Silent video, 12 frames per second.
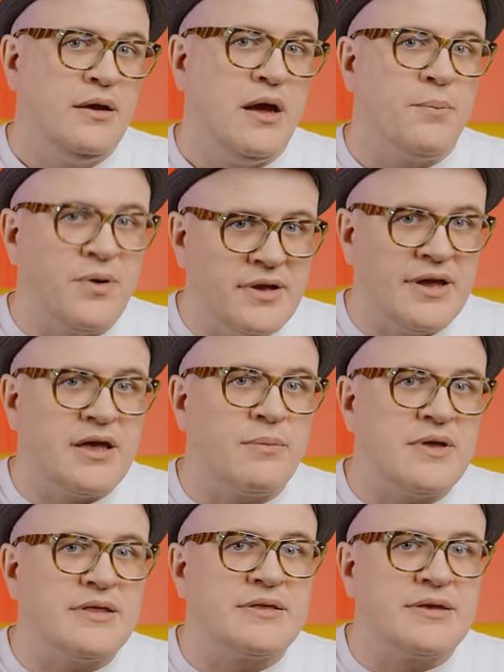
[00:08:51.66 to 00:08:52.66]
a
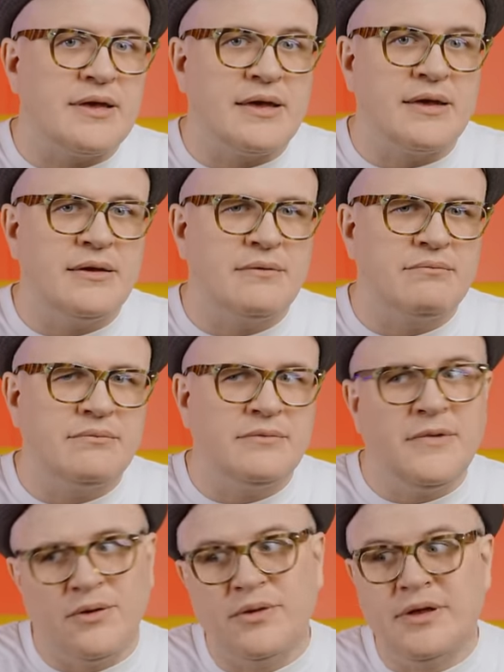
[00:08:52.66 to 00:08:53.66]
predicament uh, you
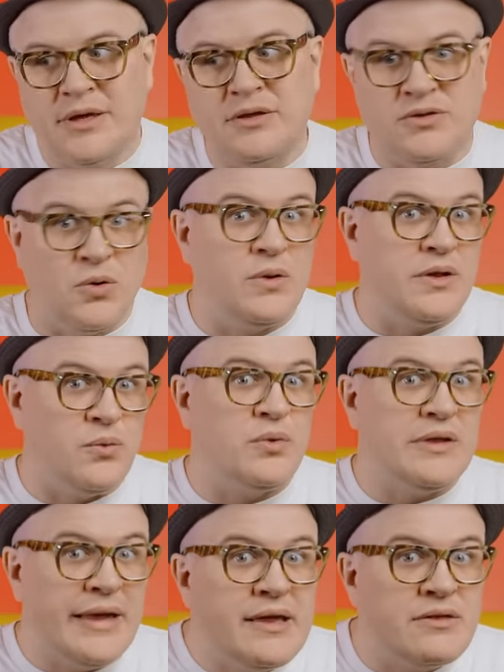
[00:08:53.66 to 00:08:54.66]
know, that he could totally
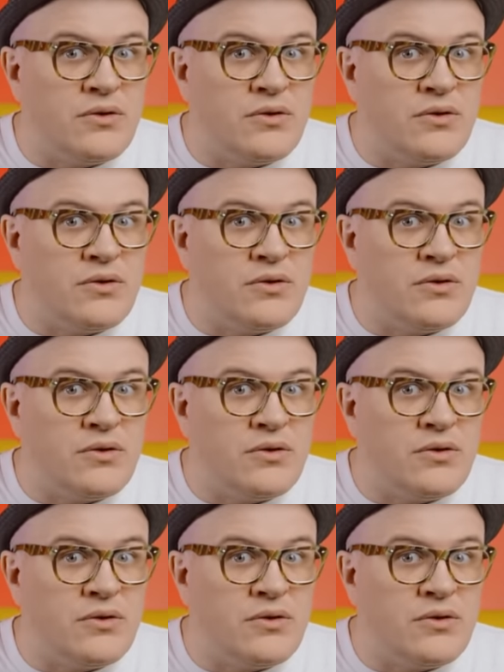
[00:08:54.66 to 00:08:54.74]
relate